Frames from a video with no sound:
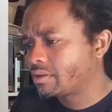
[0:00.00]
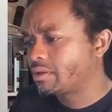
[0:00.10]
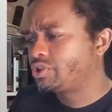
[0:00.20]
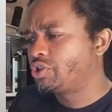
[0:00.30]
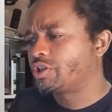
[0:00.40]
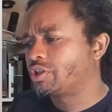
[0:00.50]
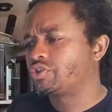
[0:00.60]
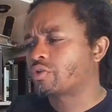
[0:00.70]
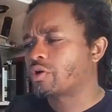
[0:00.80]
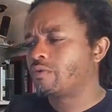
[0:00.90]
to
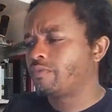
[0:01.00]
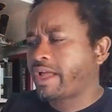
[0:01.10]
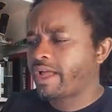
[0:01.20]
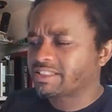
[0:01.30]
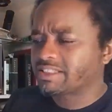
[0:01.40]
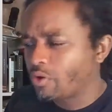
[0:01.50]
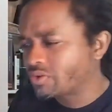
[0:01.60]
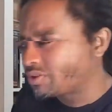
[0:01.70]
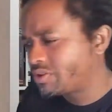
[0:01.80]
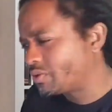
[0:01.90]
control vast
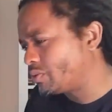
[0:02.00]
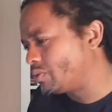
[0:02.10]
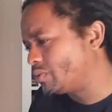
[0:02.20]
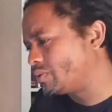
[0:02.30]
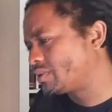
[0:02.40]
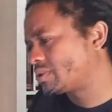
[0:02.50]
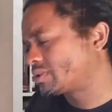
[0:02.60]
multitudes